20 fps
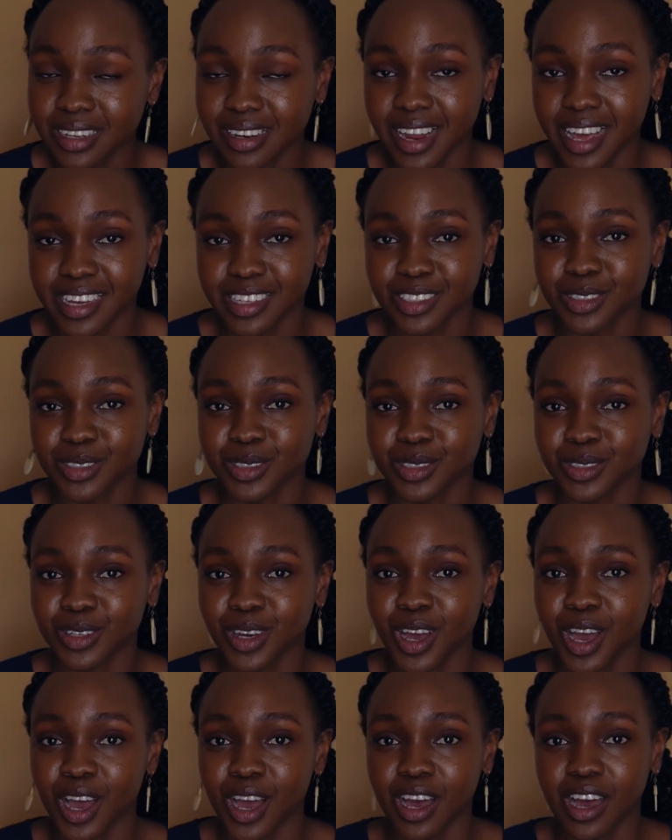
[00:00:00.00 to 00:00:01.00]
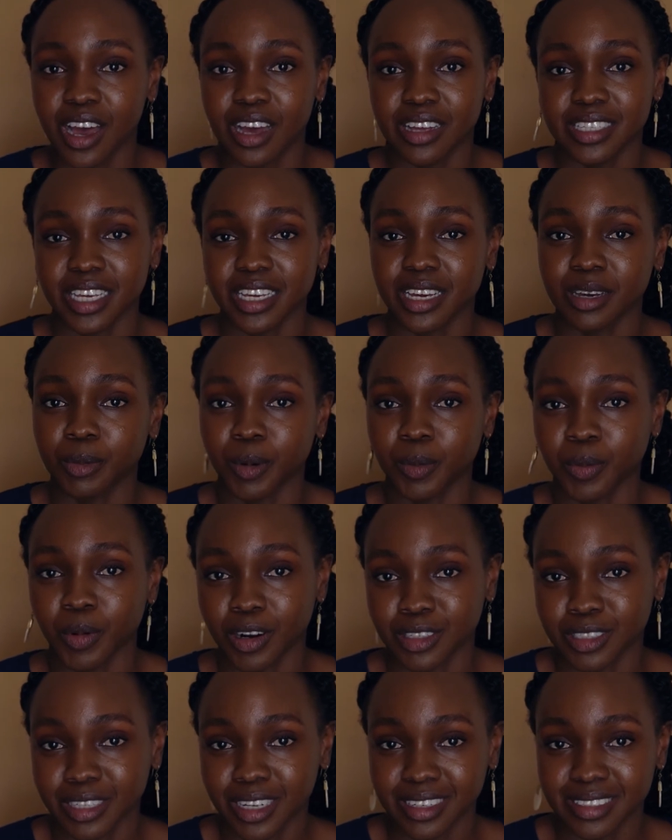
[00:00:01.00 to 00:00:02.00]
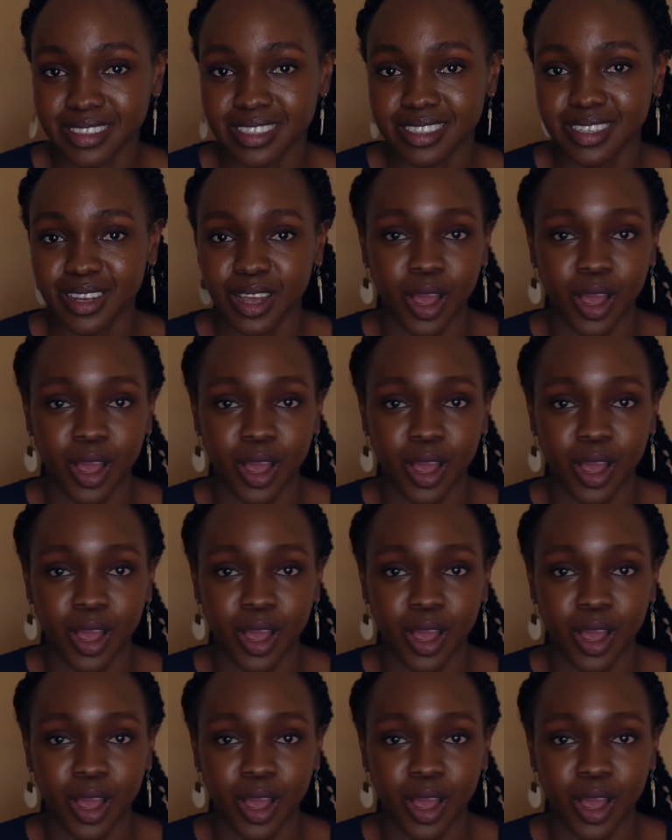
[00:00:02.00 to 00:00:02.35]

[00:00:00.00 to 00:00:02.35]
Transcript: like to take up a project.